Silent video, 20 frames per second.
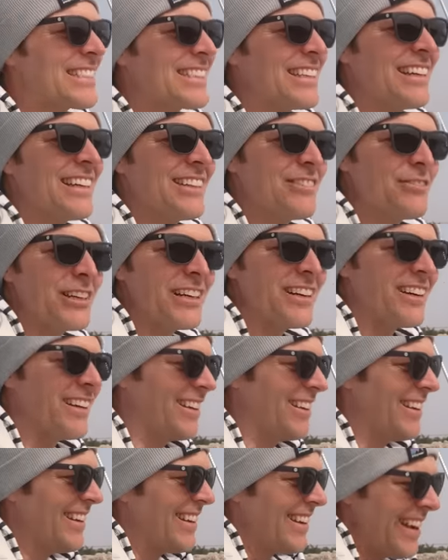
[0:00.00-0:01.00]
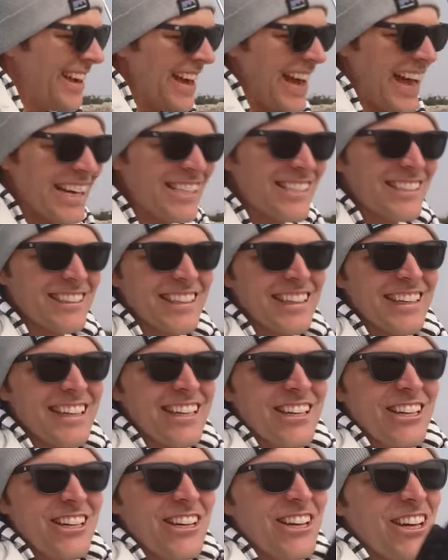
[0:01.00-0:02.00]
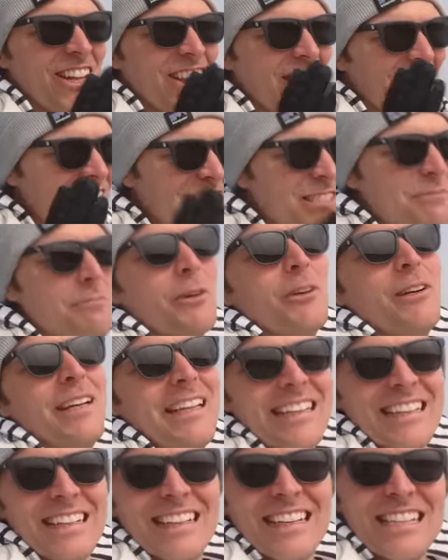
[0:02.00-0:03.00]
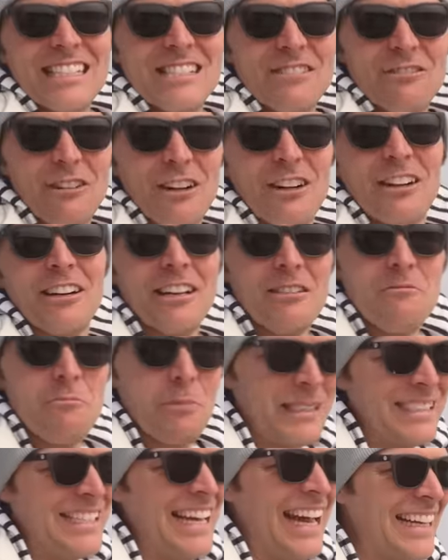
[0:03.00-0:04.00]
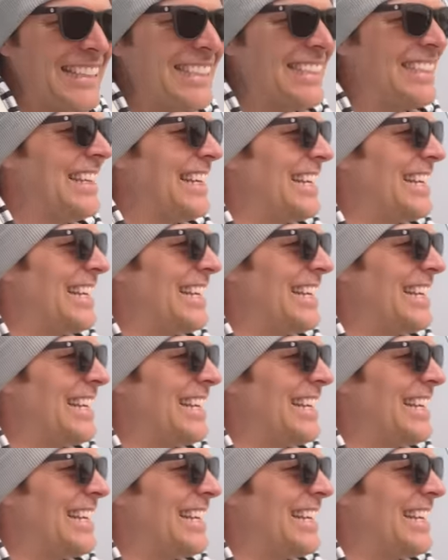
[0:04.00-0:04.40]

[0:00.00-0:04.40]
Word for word: sun. Well, actually, this marina is very protected